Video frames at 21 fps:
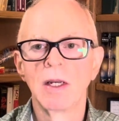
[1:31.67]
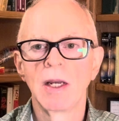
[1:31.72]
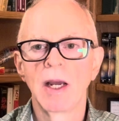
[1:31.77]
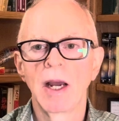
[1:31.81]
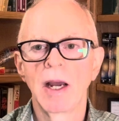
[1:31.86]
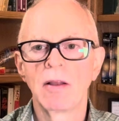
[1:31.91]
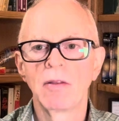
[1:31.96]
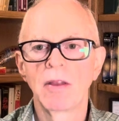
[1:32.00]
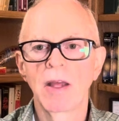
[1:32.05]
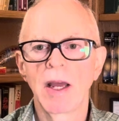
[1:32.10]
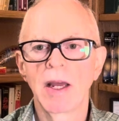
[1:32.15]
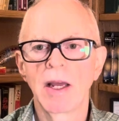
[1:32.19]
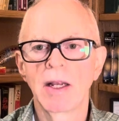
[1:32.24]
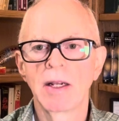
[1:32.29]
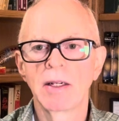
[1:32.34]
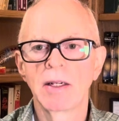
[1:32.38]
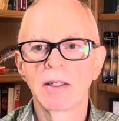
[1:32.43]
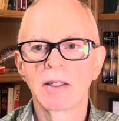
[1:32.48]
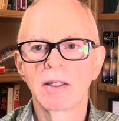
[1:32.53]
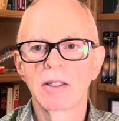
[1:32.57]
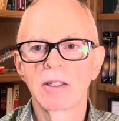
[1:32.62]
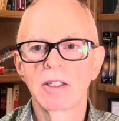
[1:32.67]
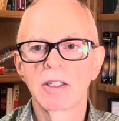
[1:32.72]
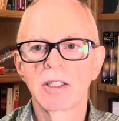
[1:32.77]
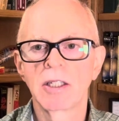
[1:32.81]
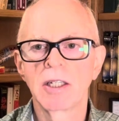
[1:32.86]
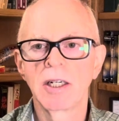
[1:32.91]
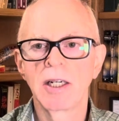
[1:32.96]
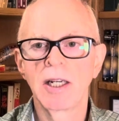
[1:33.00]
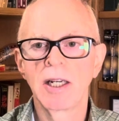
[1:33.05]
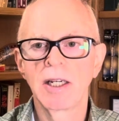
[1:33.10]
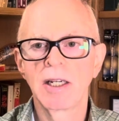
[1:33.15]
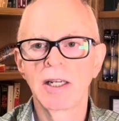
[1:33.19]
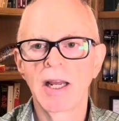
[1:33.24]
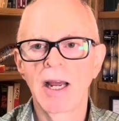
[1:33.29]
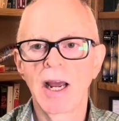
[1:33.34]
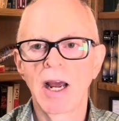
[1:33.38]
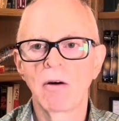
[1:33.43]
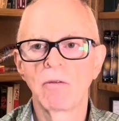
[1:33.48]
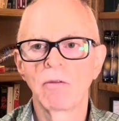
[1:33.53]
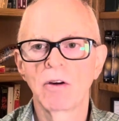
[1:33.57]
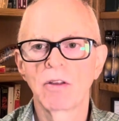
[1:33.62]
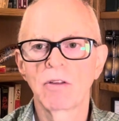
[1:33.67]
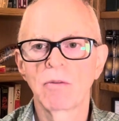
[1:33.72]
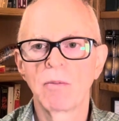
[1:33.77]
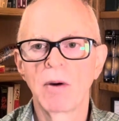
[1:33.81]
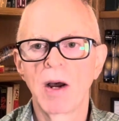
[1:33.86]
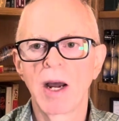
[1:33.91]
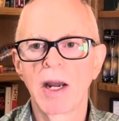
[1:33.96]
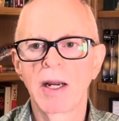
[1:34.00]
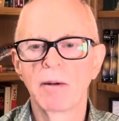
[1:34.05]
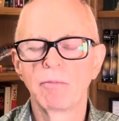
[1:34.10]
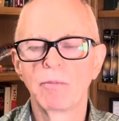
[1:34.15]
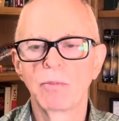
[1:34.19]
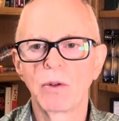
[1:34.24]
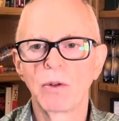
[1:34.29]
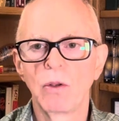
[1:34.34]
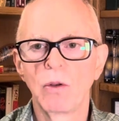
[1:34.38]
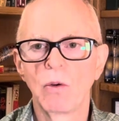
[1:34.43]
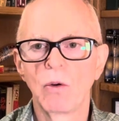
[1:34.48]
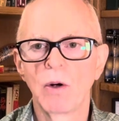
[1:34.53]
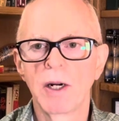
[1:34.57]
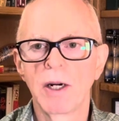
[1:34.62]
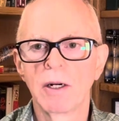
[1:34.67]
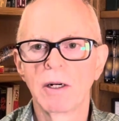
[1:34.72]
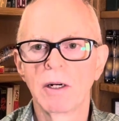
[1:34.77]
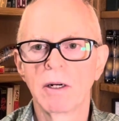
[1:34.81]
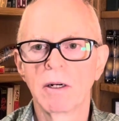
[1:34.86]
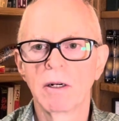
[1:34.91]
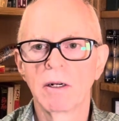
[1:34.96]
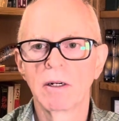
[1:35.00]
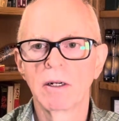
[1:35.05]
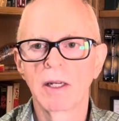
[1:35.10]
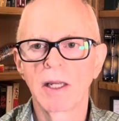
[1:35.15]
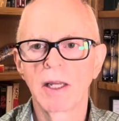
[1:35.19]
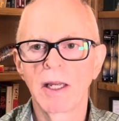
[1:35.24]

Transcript: and then sitting down with my employer